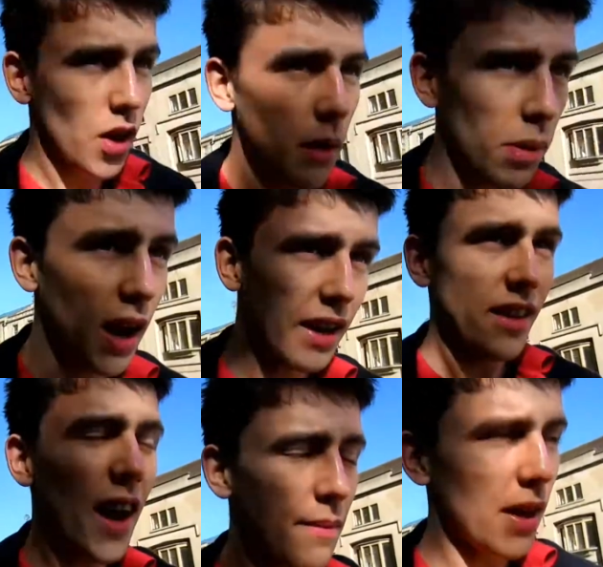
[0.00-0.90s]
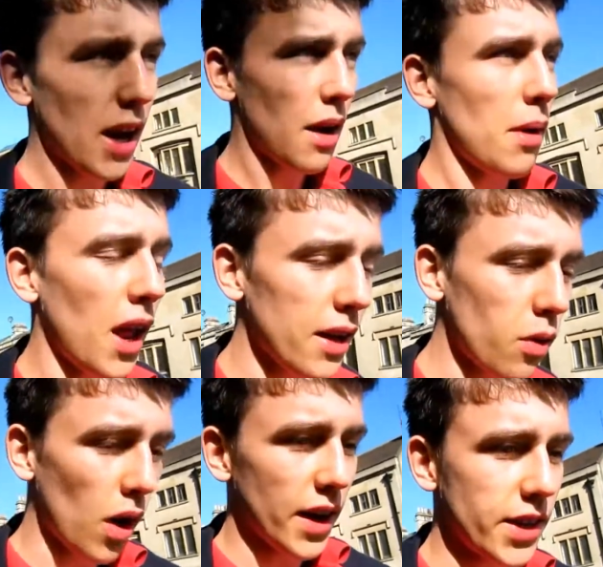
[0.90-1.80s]
So I'm planning that, and I'm
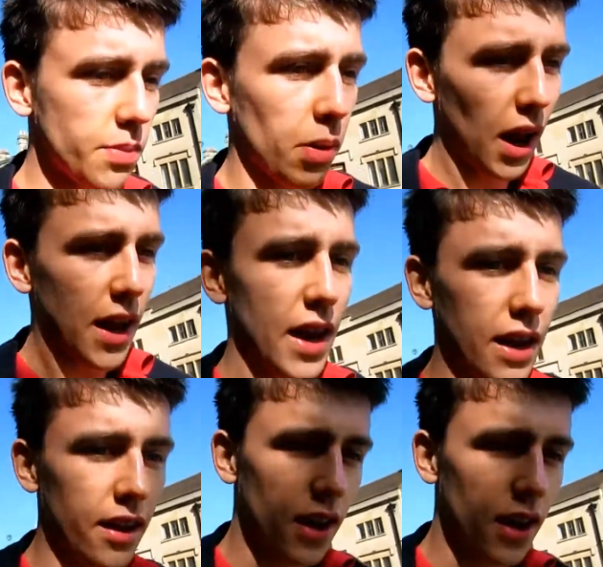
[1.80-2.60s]
likewise planning